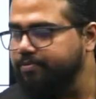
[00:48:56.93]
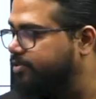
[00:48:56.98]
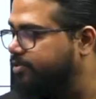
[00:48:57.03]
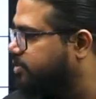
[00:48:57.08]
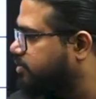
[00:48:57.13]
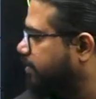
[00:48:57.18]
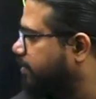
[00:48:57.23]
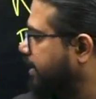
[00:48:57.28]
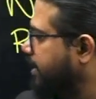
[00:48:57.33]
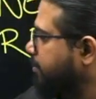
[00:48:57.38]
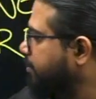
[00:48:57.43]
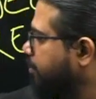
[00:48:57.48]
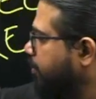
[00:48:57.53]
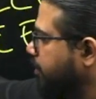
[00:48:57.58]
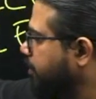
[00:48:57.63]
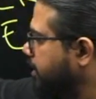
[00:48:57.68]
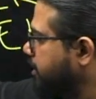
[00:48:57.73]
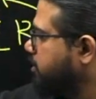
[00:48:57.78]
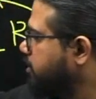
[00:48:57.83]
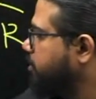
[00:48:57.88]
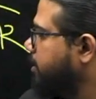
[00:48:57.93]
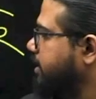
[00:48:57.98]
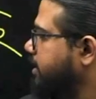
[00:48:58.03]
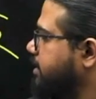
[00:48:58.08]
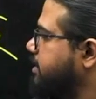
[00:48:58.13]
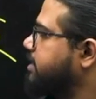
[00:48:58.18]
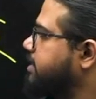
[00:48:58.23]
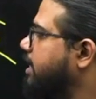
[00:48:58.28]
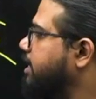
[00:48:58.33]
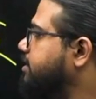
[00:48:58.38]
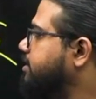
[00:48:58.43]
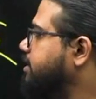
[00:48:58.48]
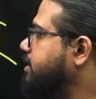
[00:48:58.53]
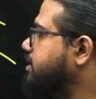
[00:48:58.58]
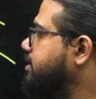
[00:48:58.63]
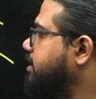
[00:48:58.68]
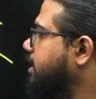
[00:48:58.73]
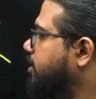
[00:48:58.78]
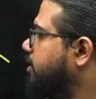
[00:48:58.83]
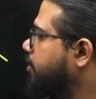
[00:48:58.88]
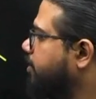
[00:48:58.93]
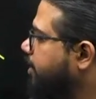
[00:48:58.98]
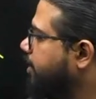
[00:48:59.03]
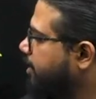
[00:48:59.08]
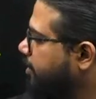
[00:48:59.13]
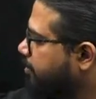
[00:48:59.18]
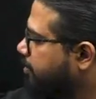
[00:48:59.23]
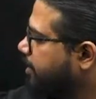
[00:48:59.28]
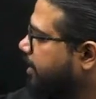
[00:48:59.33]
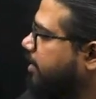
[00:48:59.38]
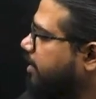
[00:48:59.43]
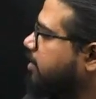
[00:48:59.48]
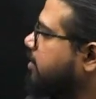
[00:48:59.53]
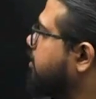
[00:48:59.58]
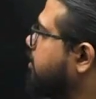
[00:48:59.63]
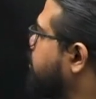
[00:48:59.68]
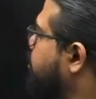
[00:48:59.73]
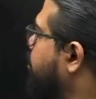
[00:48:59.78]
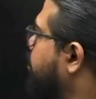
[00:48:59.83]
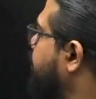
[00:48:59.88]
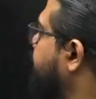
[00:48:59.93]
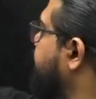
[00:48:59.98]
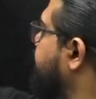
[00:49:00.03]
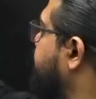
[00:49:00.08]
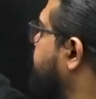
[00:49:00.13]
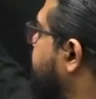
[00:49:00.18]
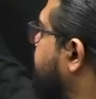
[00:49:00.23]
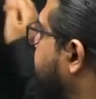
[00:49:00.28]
It's very important to understand this. Then only you can go into the